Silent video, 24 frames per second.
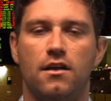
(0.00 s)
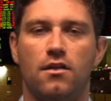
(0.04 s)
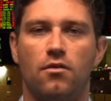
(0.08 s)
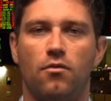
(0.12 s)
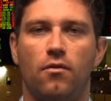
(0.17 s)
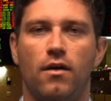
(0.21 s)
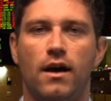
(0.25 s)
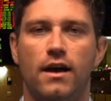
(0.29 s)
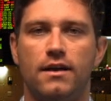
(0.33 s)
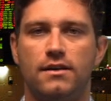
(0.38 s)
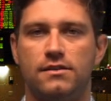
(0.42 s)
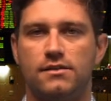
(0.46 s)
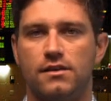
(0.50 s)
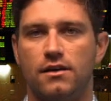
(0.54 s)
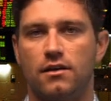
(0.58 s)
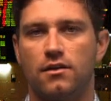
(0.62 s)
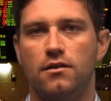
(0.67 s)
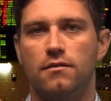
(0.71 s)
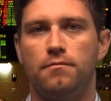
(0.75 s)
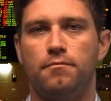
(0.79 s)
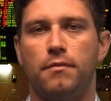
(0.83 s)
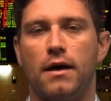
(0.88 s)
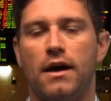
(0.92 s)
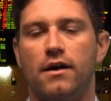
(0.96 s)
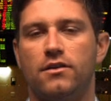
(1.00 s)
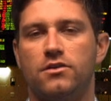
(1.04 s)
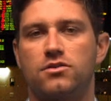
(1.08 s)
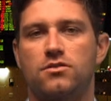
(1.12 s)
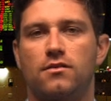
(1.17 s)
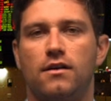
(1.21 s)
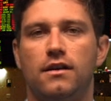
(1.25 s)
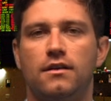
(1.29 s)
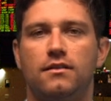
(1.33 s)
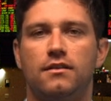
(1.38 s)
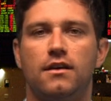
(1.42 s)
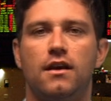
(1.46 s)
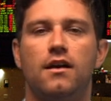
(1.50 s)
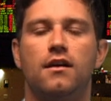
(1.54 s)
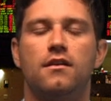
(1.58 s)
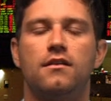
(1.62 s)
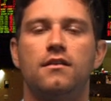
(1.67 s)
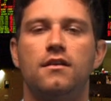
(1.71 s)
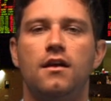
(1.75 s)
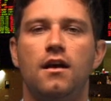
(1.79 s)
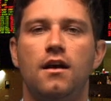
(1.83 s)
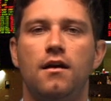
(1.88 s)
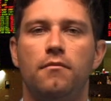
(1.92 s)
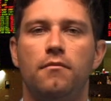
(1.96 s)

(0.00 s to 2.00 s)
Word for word: Otherwise, a good bounce right there